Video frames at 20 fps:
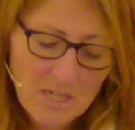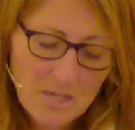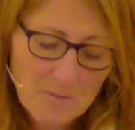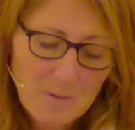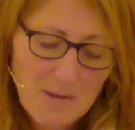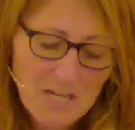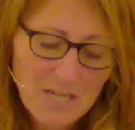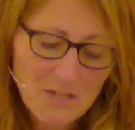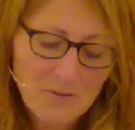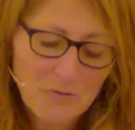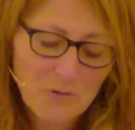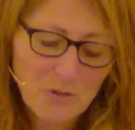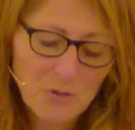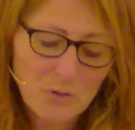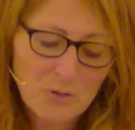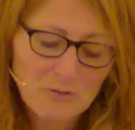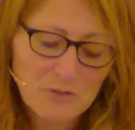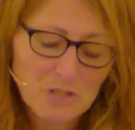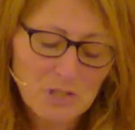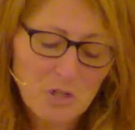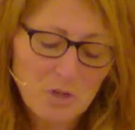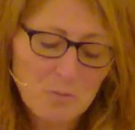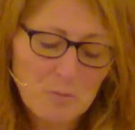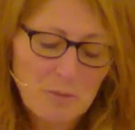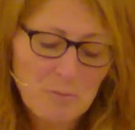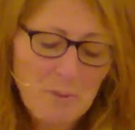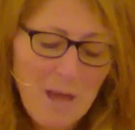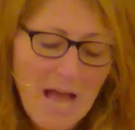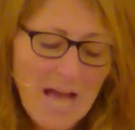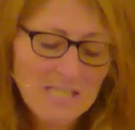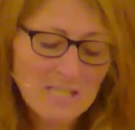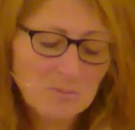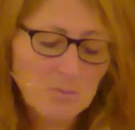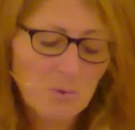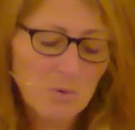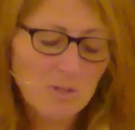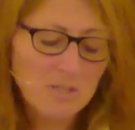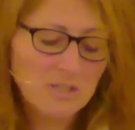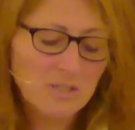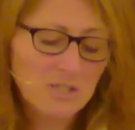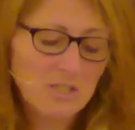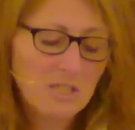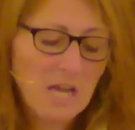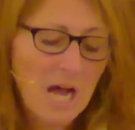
Many of you have shown me passports and